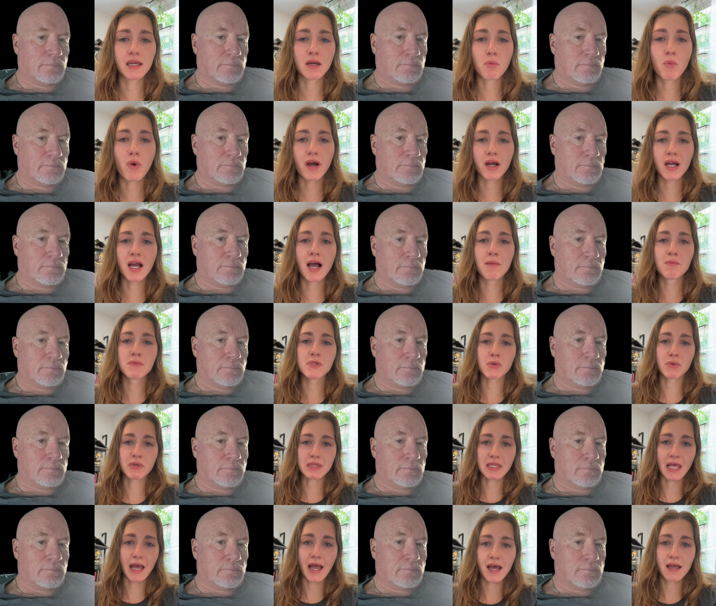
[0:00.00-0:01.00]
Speaker 1: and what comes
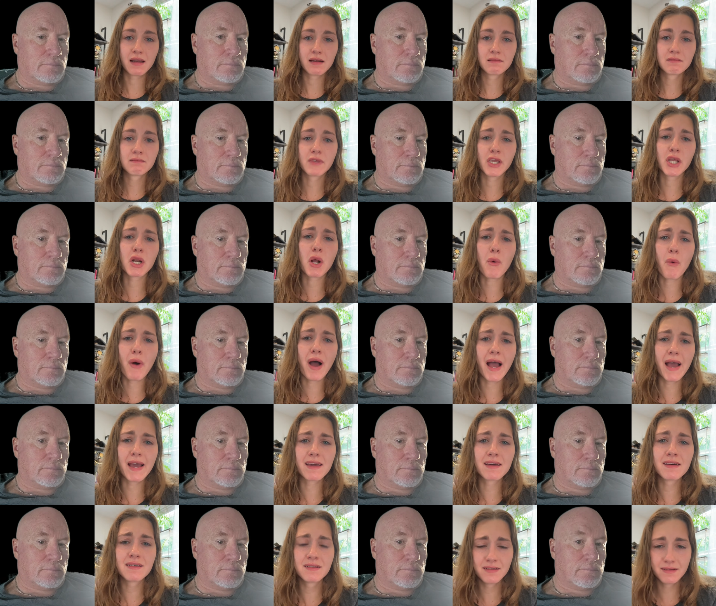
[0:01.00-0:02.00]
with that. You know
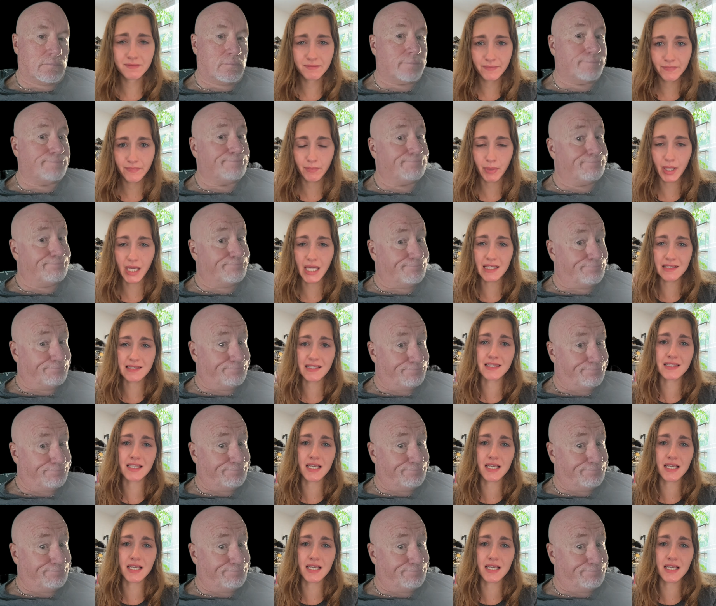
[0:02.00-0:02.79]
why? Because it's